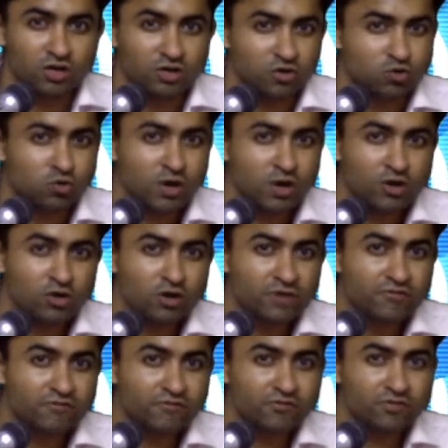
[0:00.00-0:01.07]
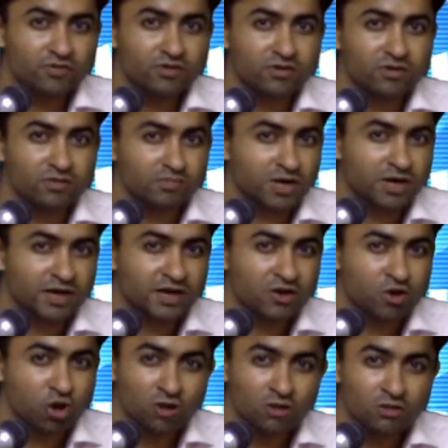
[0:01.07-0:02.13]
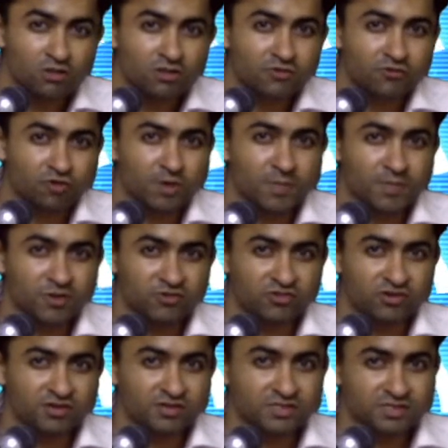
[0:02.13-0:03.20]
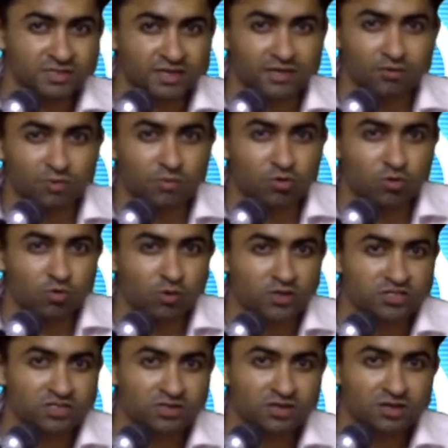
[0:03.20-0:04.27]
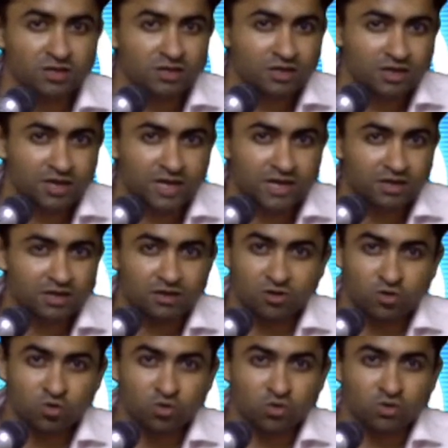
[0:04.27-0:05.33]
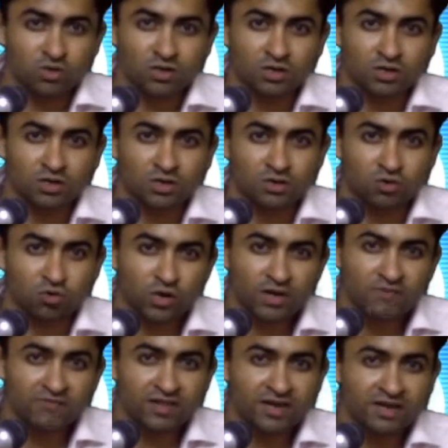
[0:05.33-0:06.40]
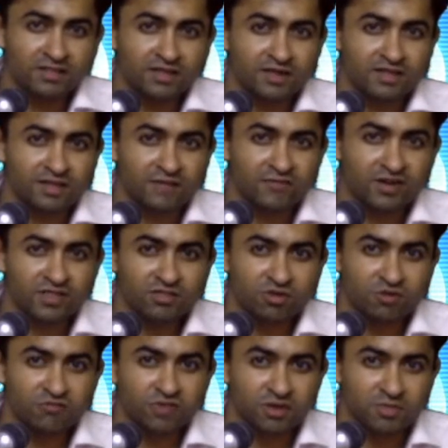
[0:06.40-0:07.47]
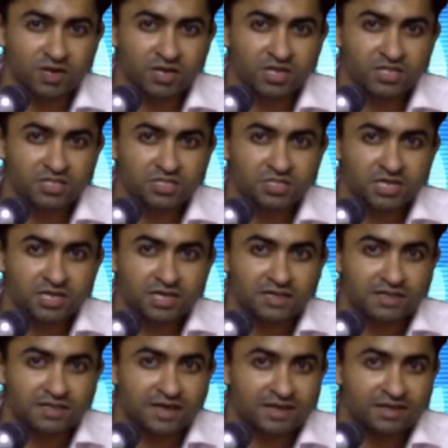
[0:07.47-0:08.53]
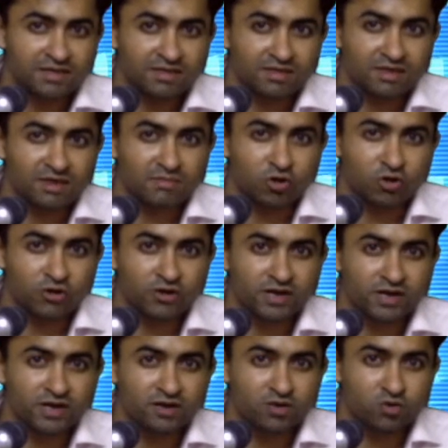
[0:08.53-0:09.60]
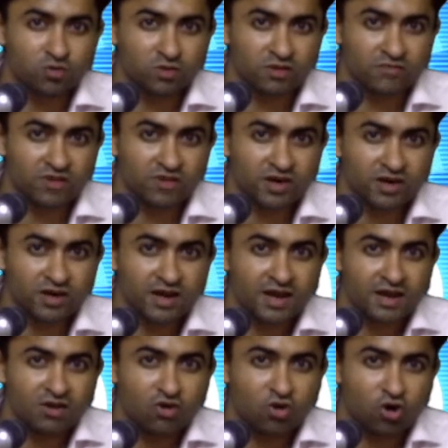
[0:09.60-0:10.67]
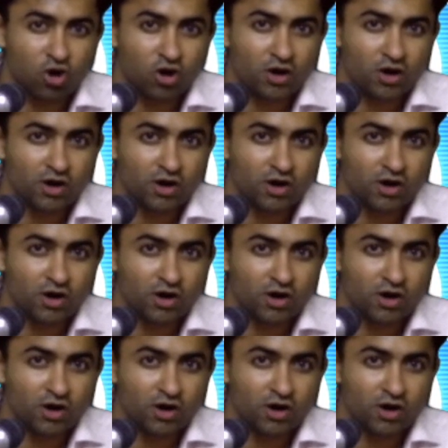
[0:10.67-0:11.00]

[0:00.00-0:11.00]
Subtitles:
Do I give blood in all trauma patients is one more question. Like, no, only when there is evidence of hemorrhage that is moderate to severe or